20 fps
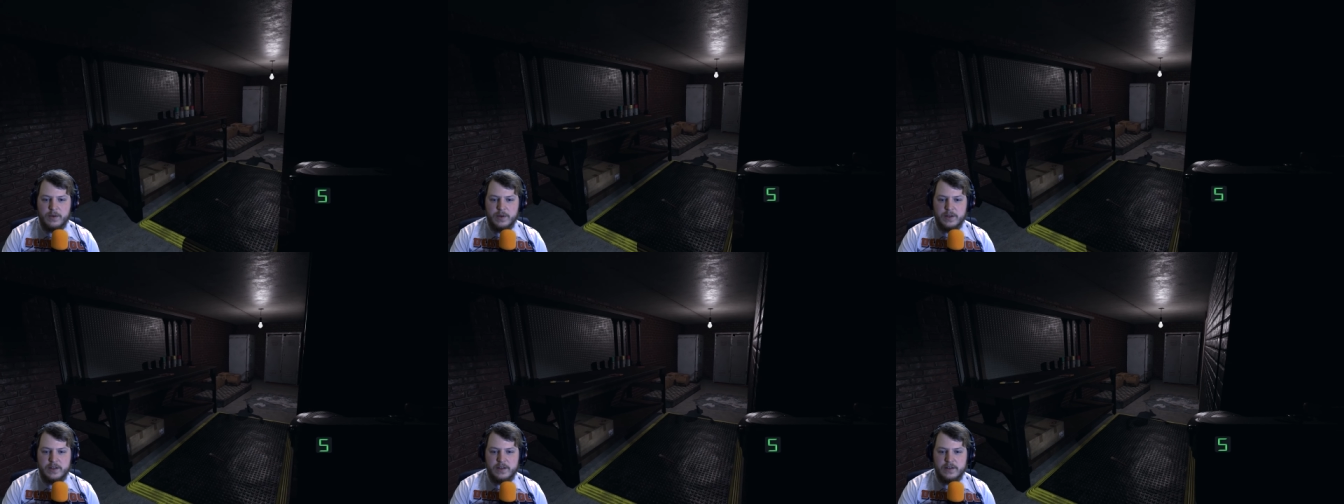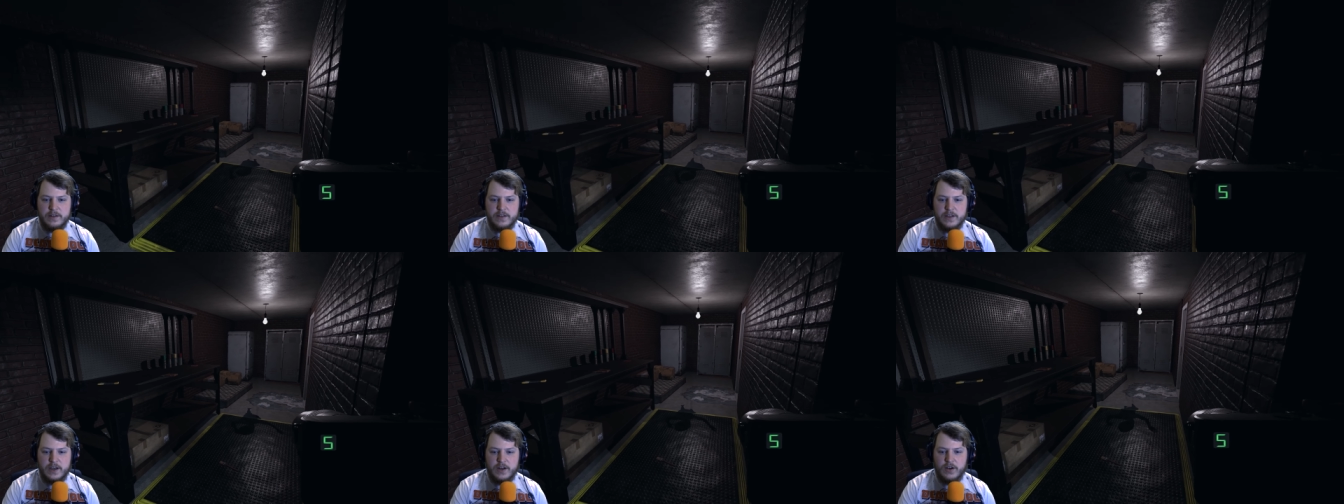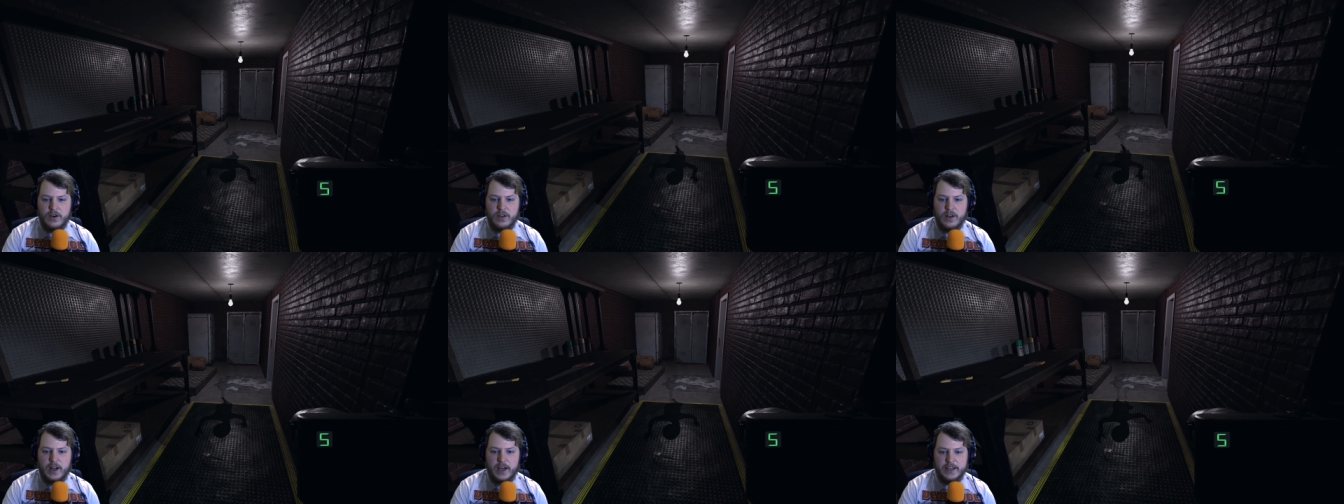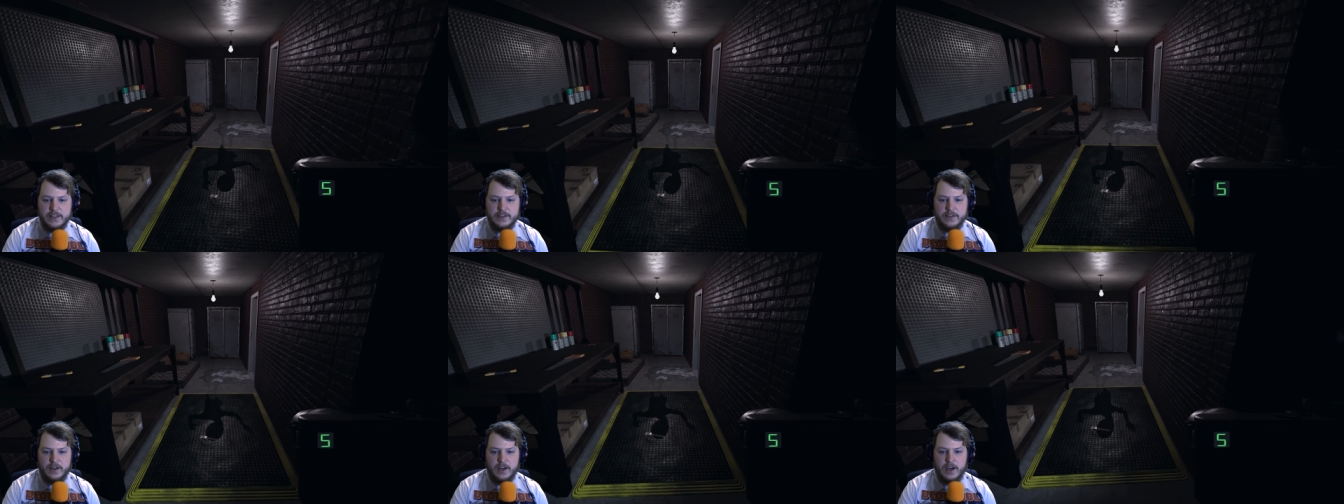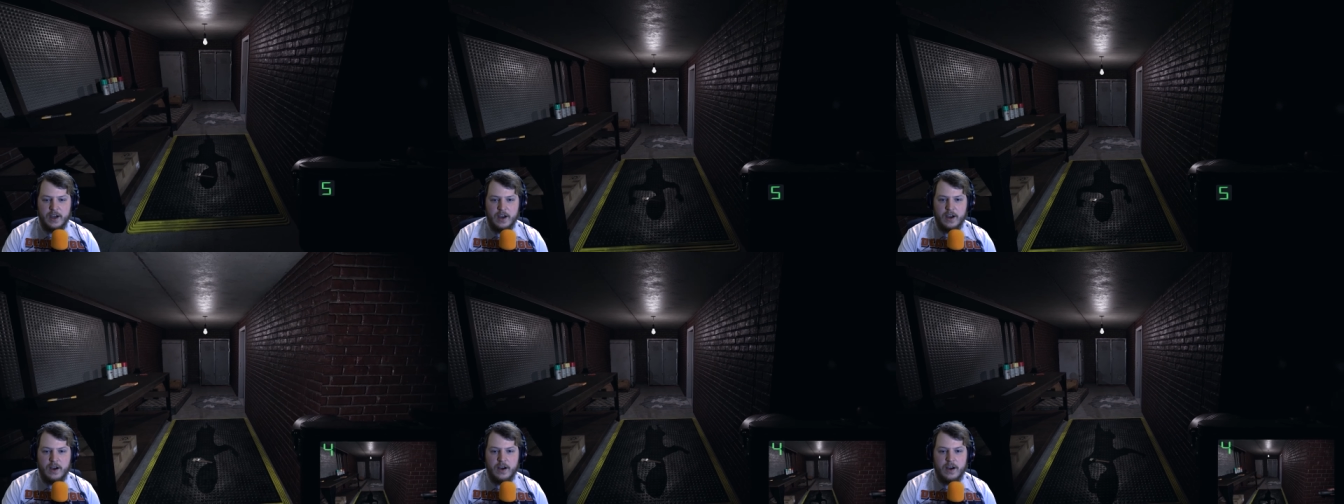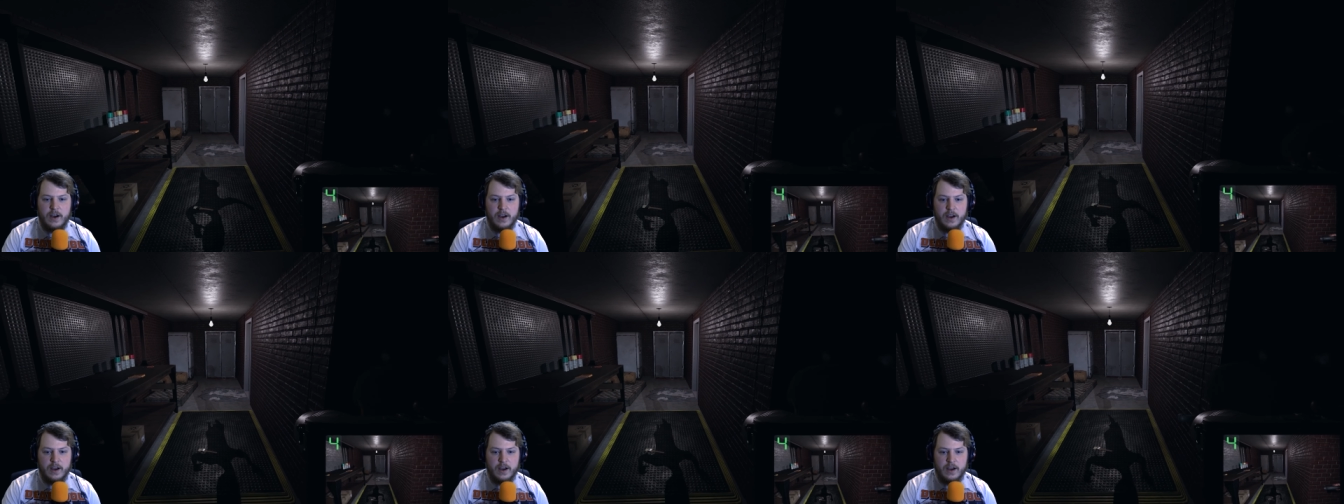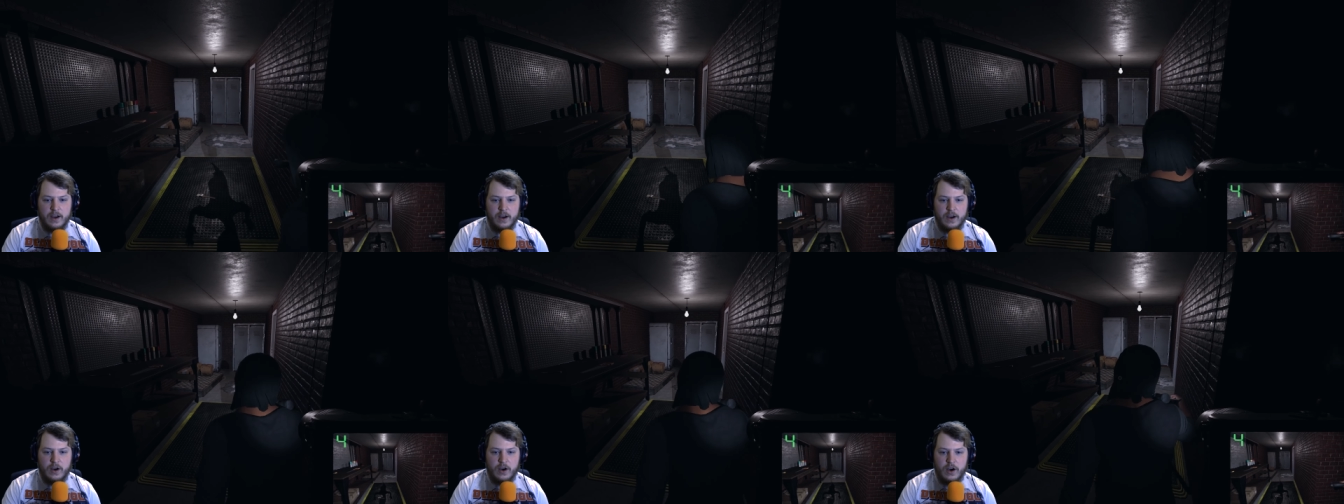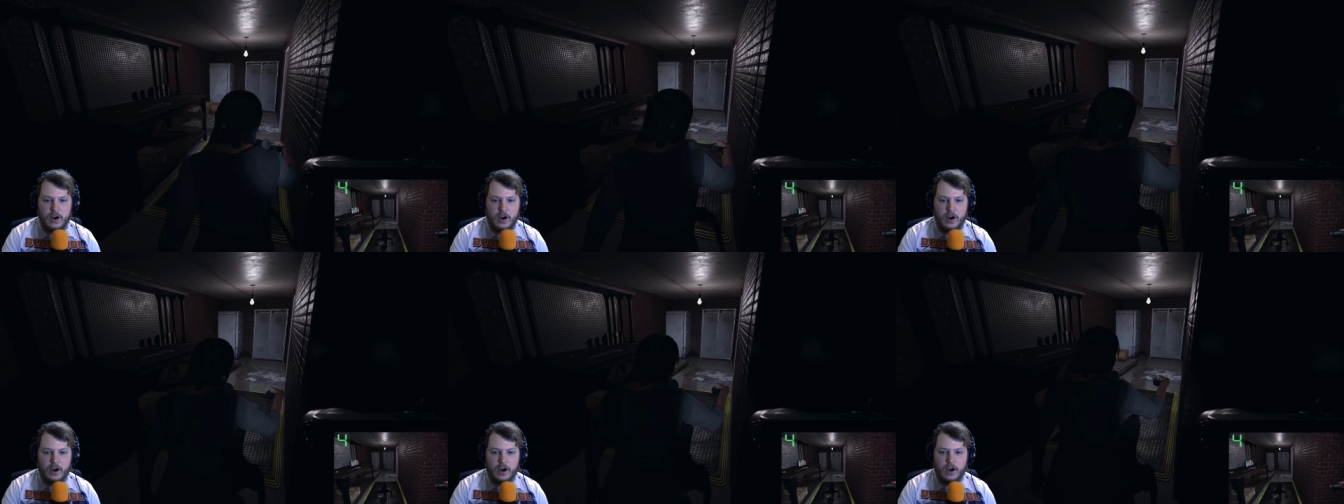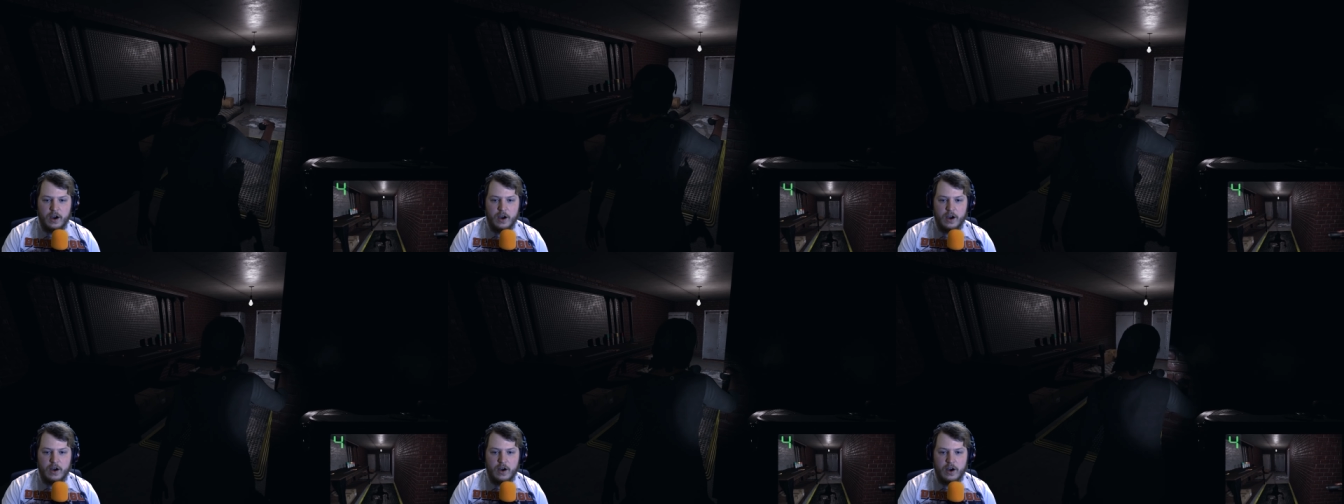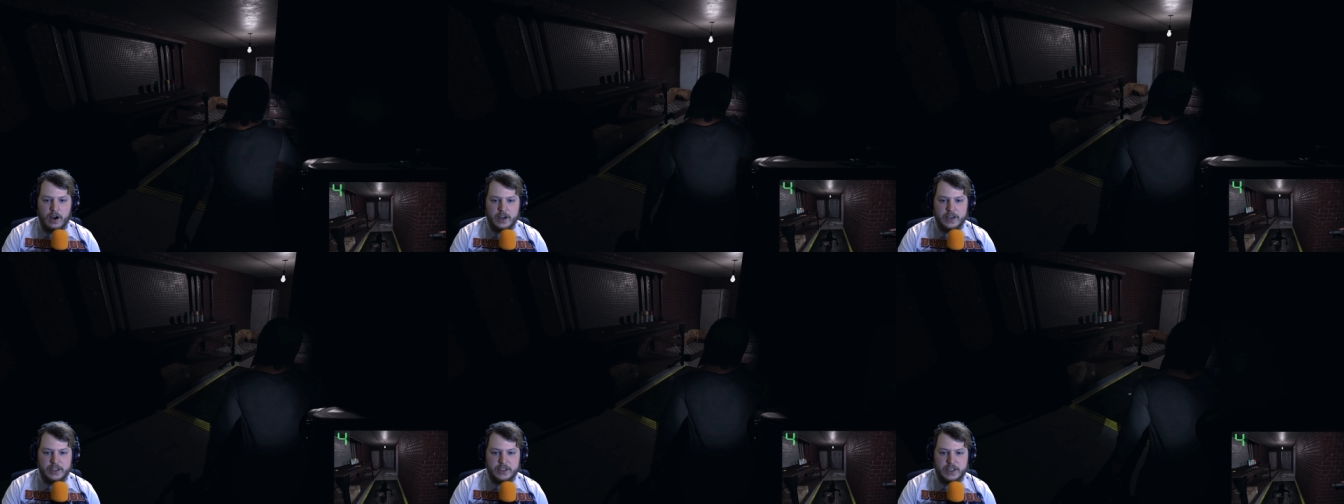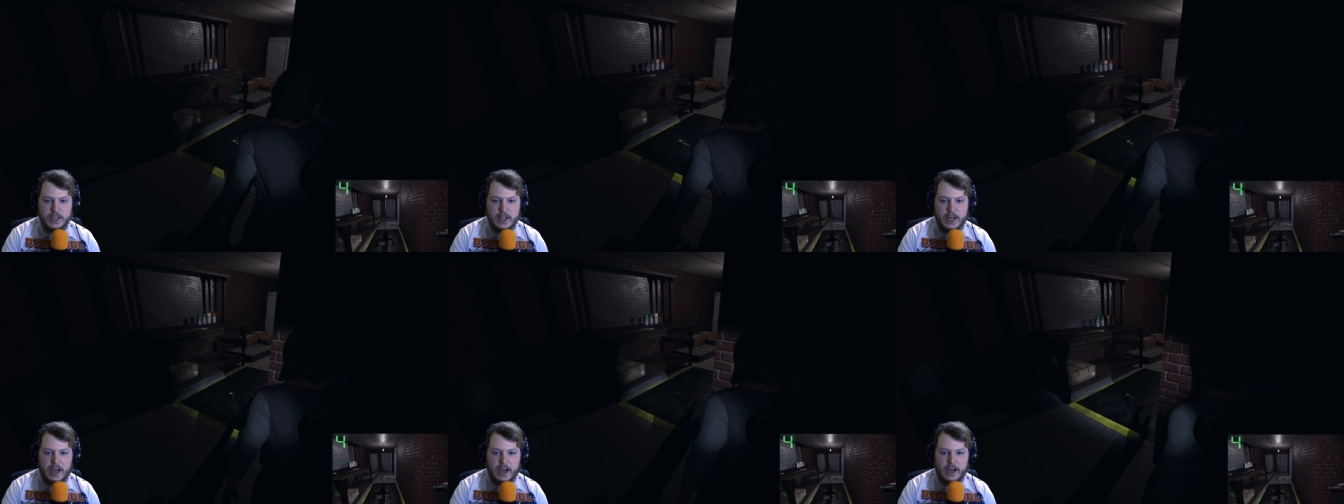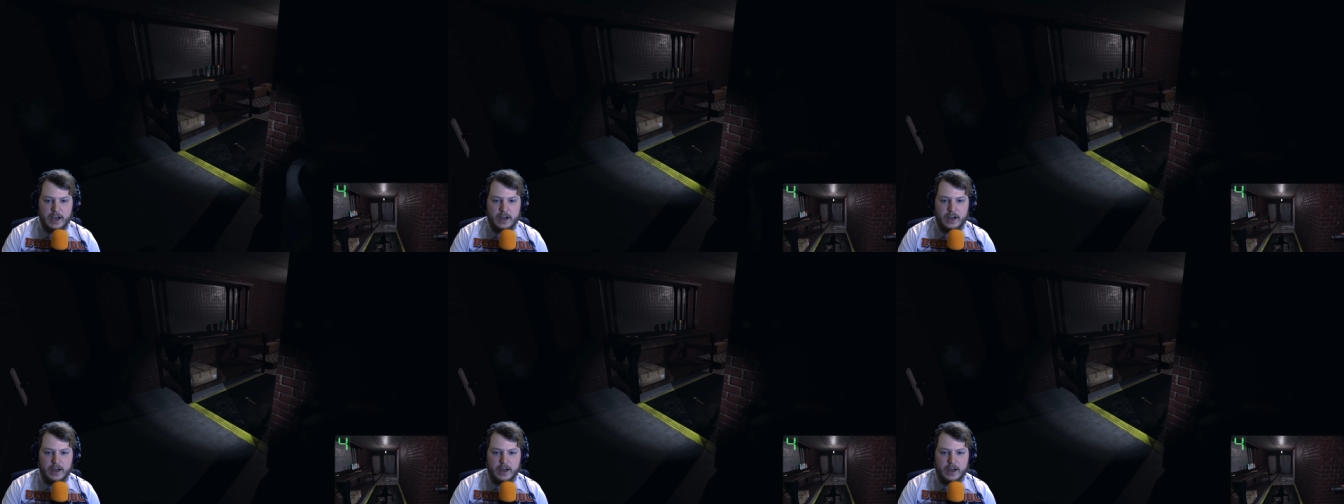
we turn all the lights. Oh! Oh, can you see that?